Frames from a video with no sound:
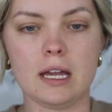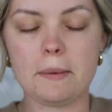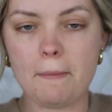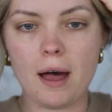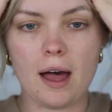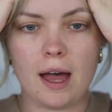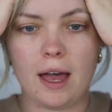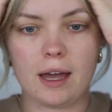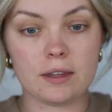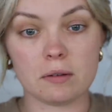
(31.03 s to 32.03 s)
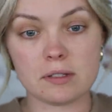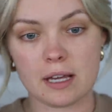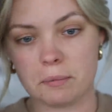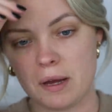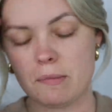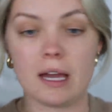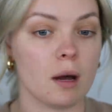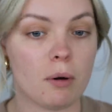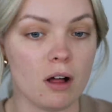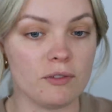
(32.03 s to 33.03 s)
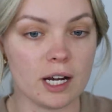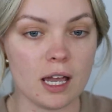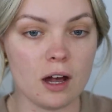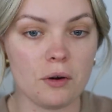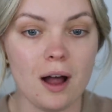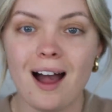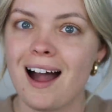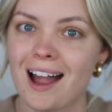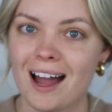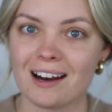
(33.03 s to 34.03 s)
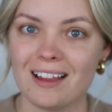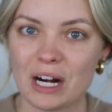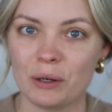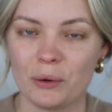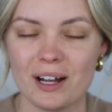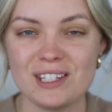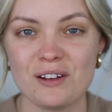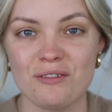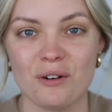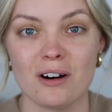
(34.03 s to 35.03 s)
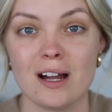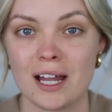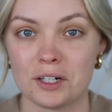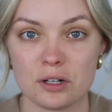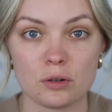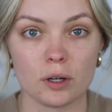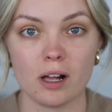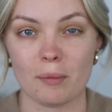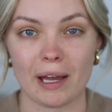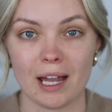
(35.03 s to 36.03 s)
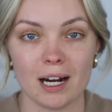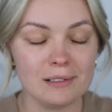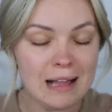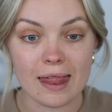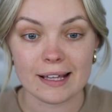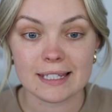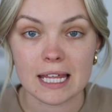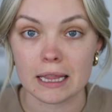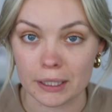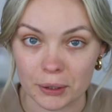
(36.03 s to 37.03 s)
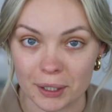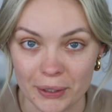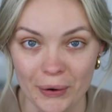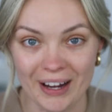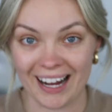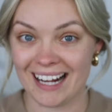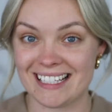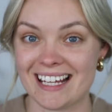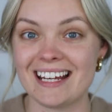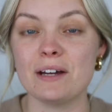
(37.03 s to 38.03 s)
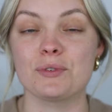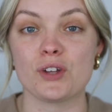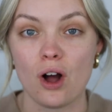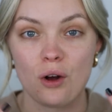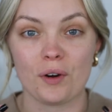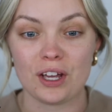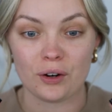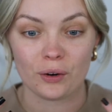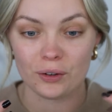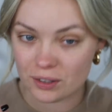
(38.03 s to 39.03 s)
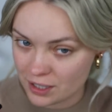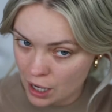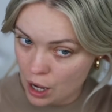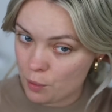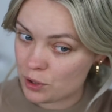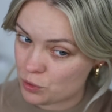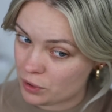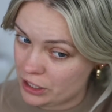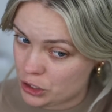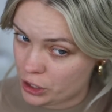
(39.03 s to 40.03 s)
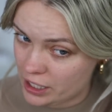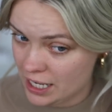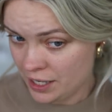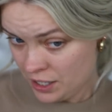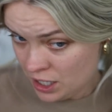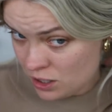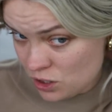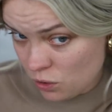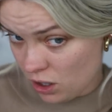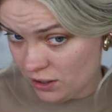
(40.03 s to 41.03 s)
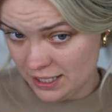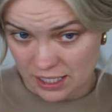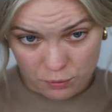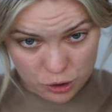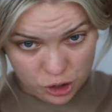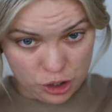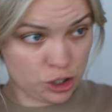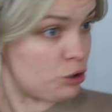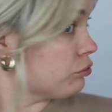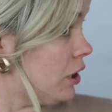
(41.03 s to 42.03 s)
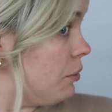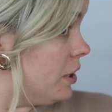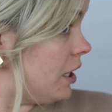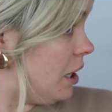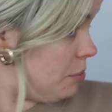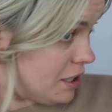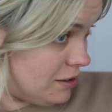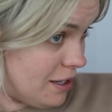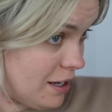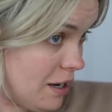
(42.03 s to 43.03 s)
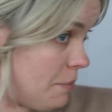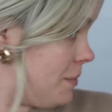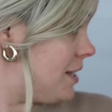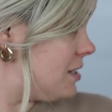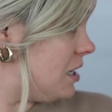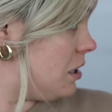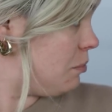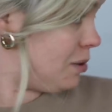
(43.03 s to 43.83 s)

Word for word: In my, I think it was like my makeup haul video, I got a lot of requests for a hair tutorial on my hair. That's literally what I did. It was already curled, but it was really dirty. So all I did was just throw it up in like a messy